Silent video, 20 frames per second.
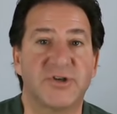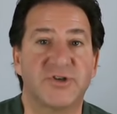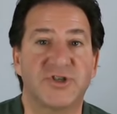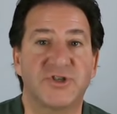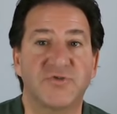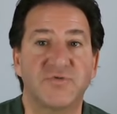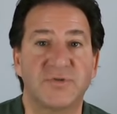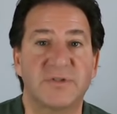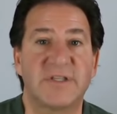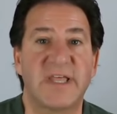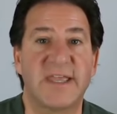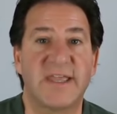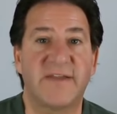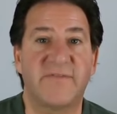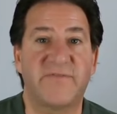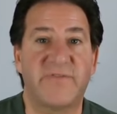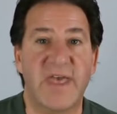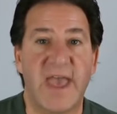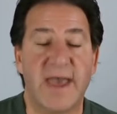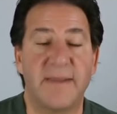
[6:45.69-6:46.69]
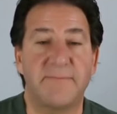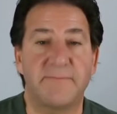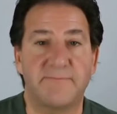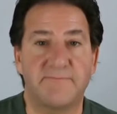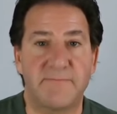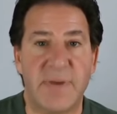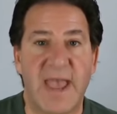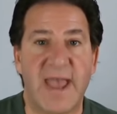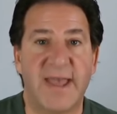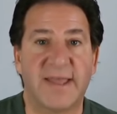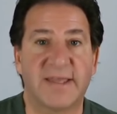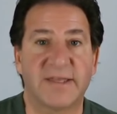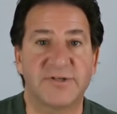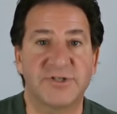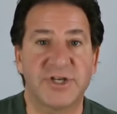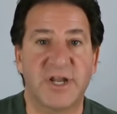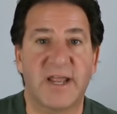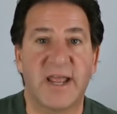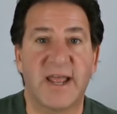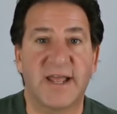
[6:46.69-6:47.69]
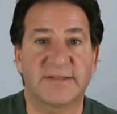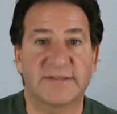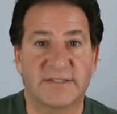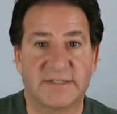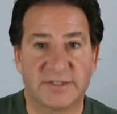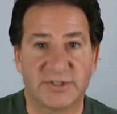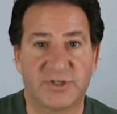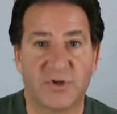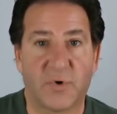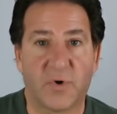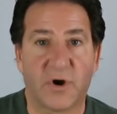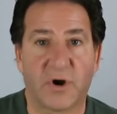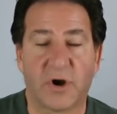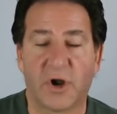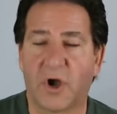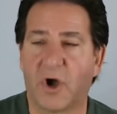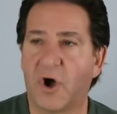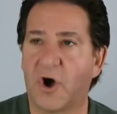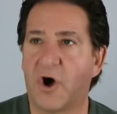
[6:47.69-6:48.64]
to leave that baggage at the door?